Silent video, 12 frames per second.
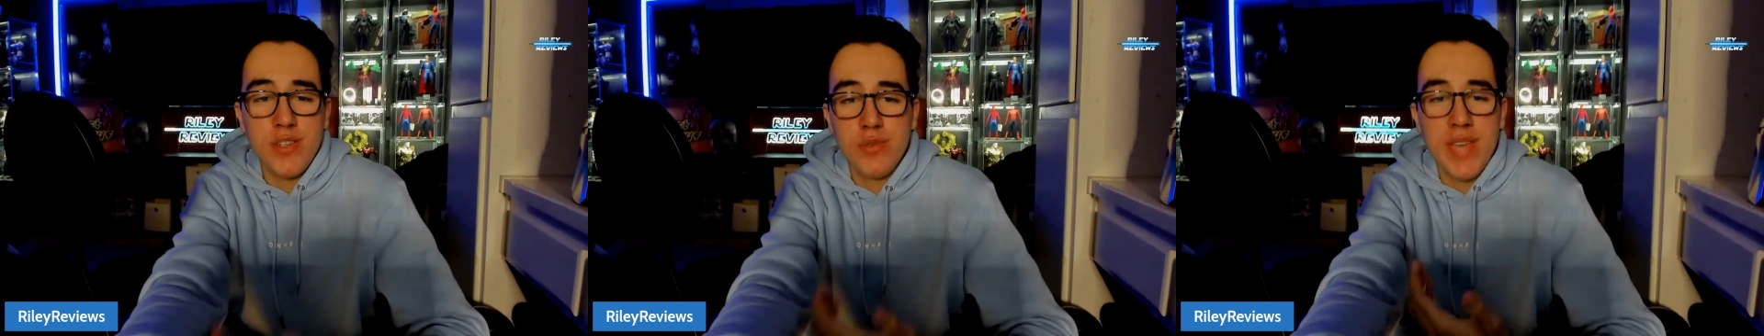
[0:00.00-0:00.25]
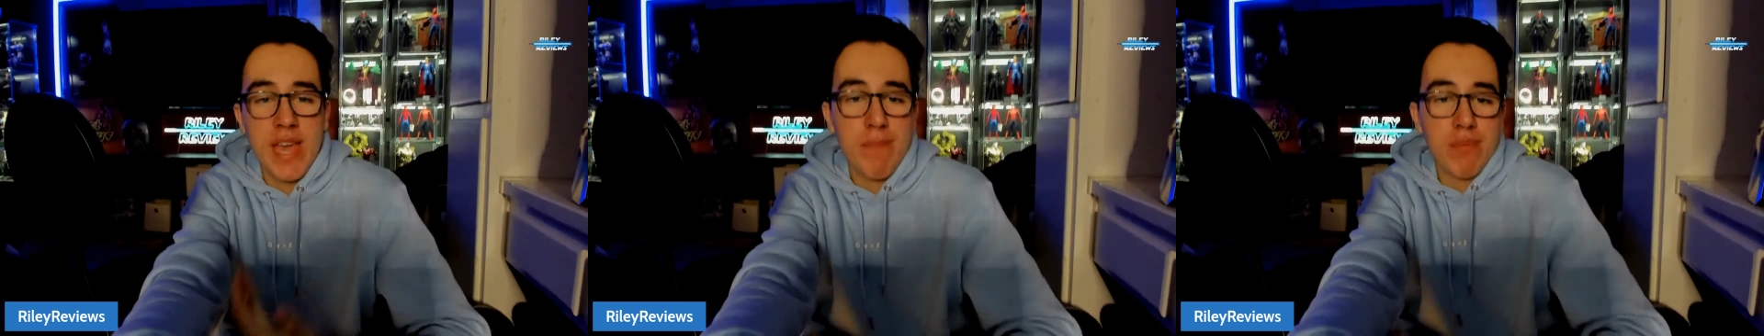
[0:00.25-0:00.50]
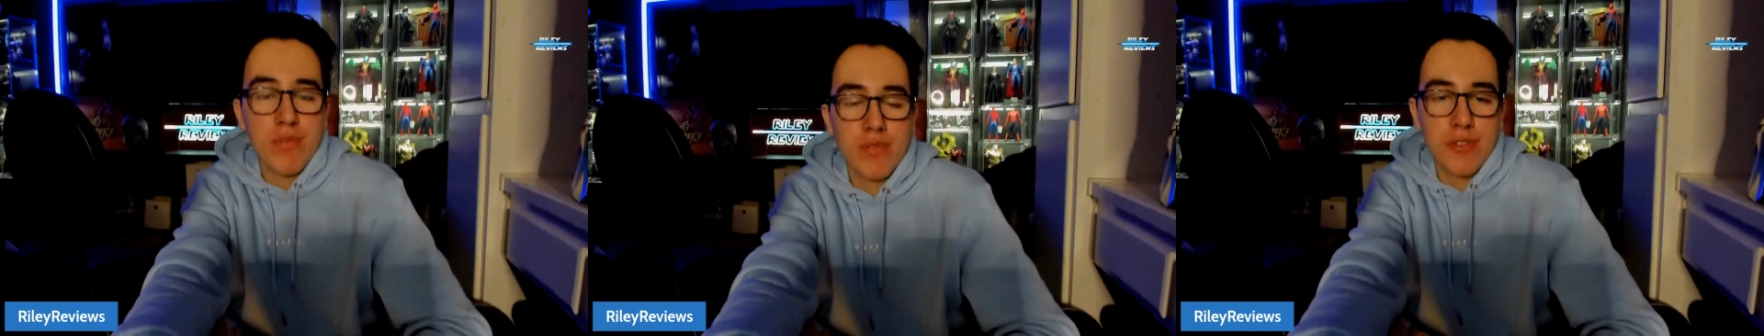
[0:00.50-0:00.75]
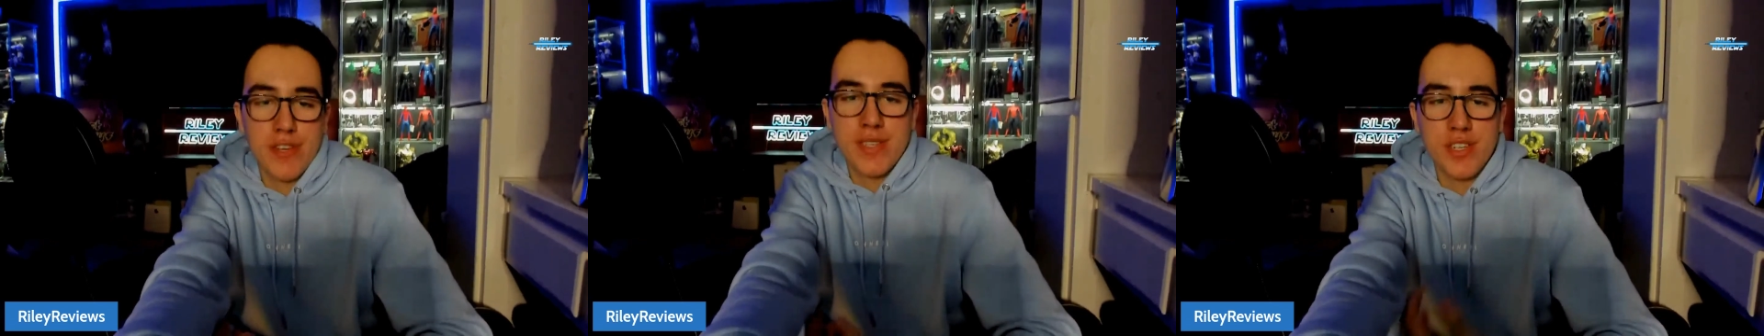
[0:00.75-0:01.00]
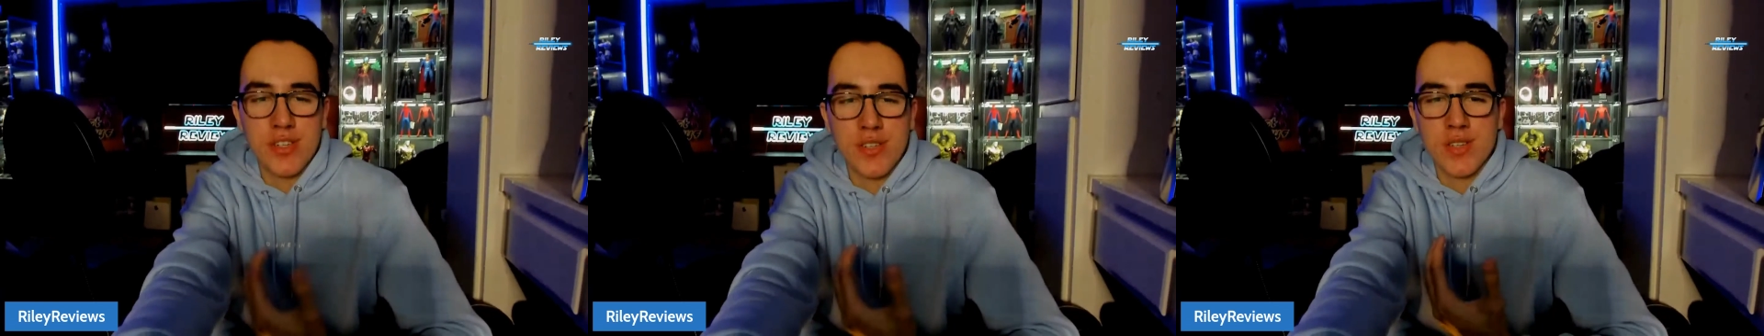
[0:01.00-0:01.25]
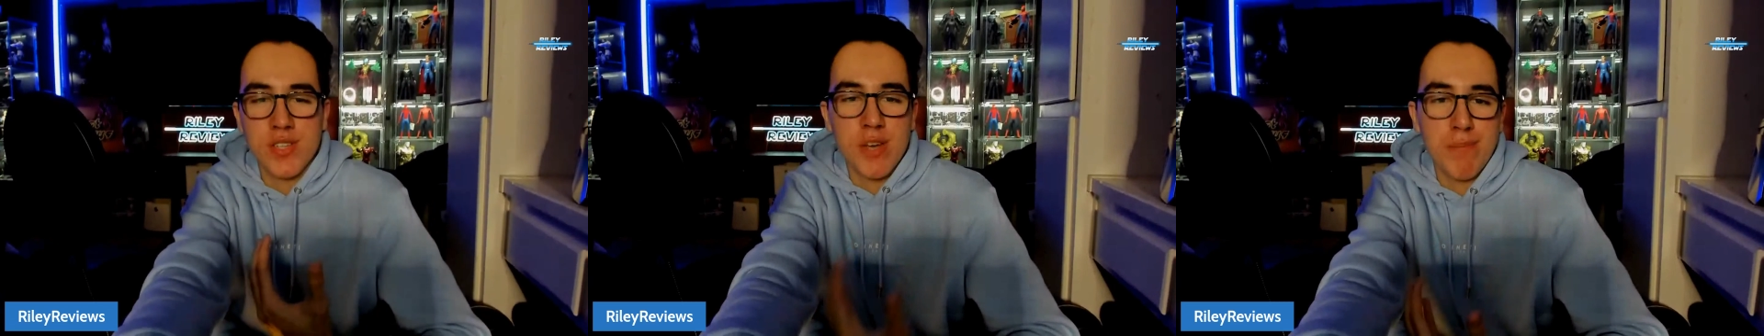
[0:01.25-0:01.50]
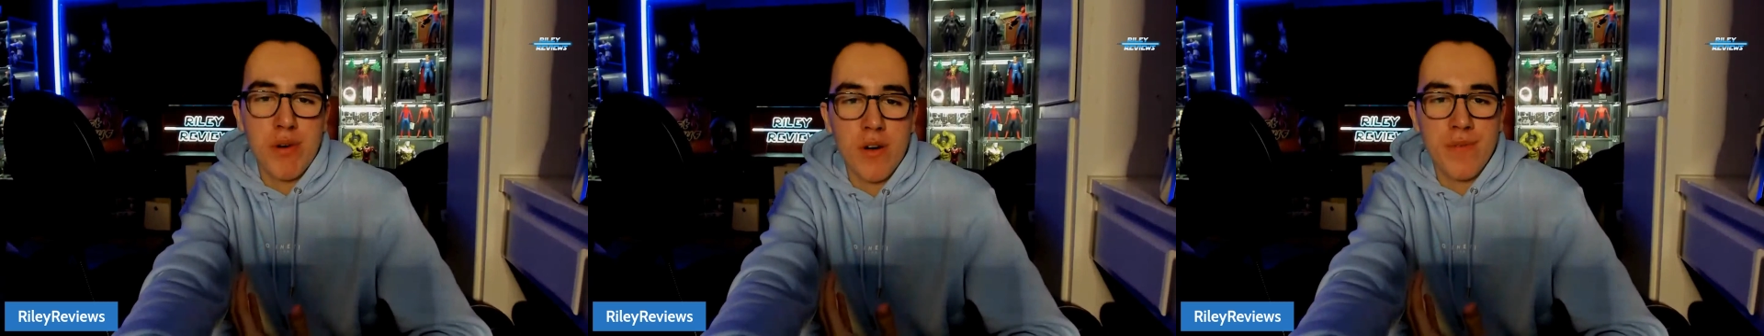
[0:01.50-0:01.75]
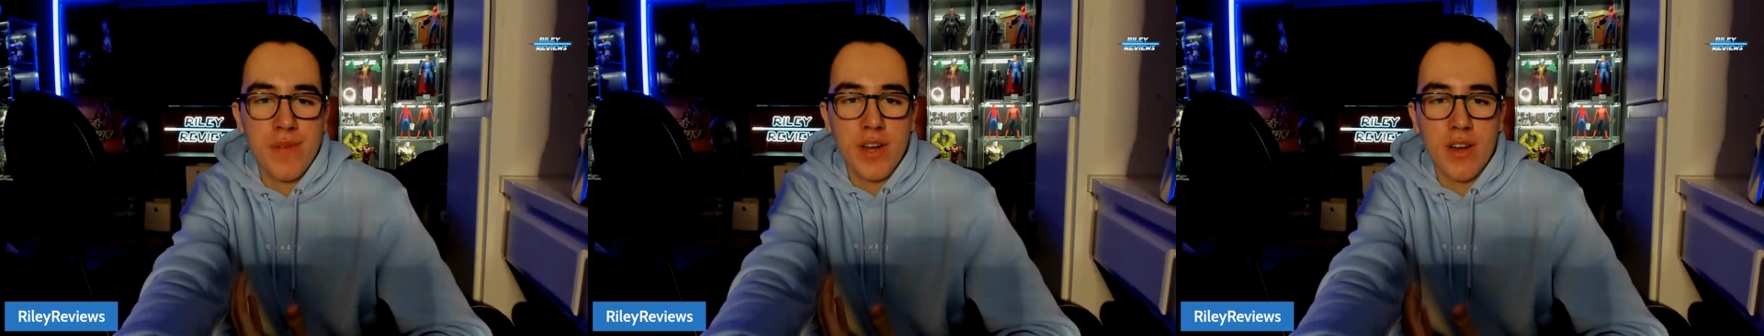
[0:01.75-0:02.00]
you can't release just a
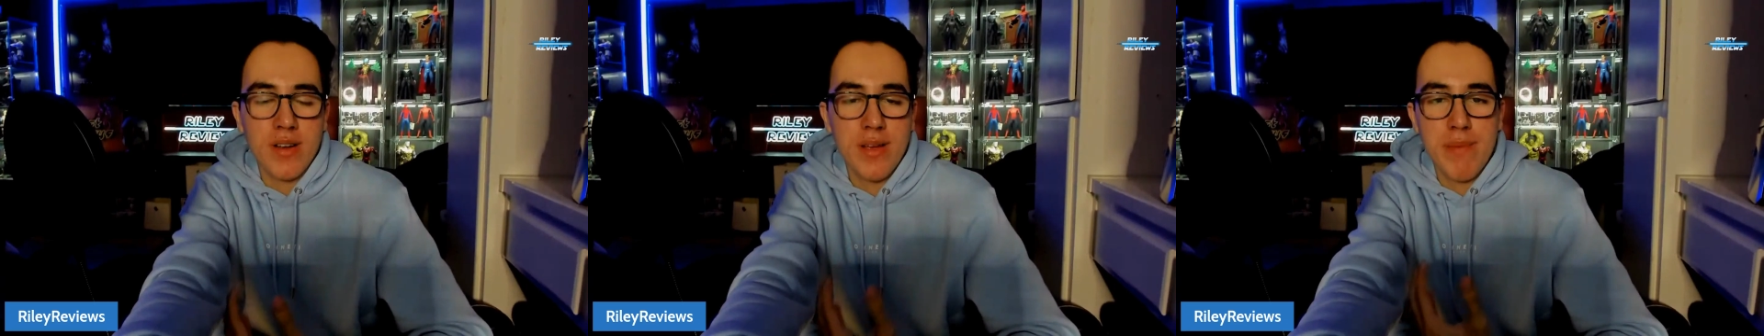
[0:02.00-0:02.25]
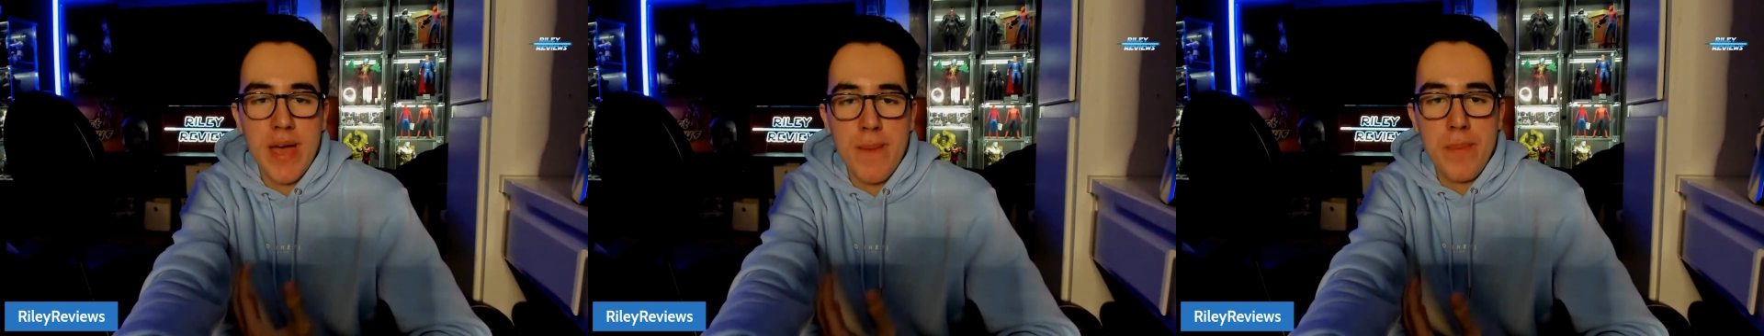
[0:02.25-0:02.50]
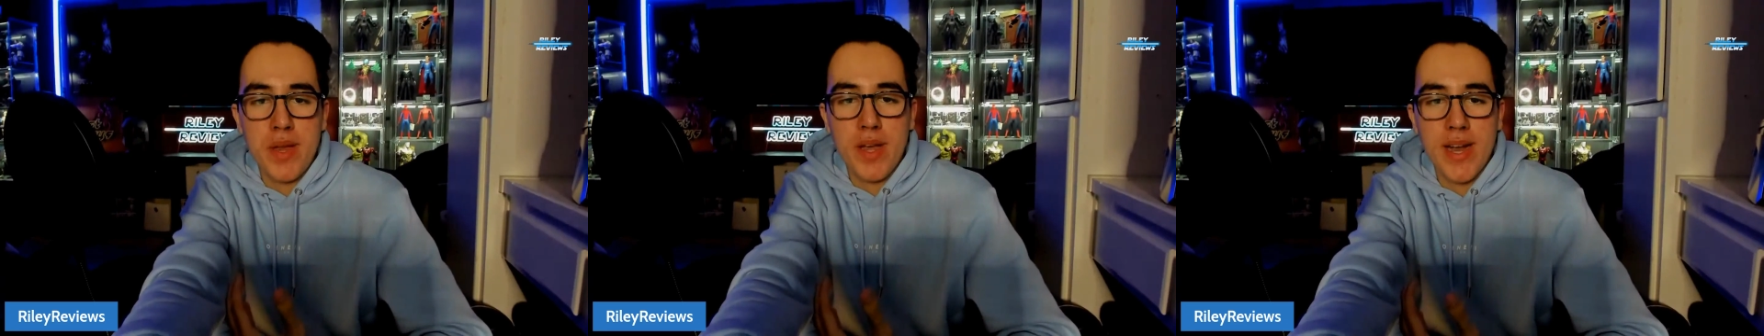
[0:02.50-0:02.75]
subpar figure, in my opinion.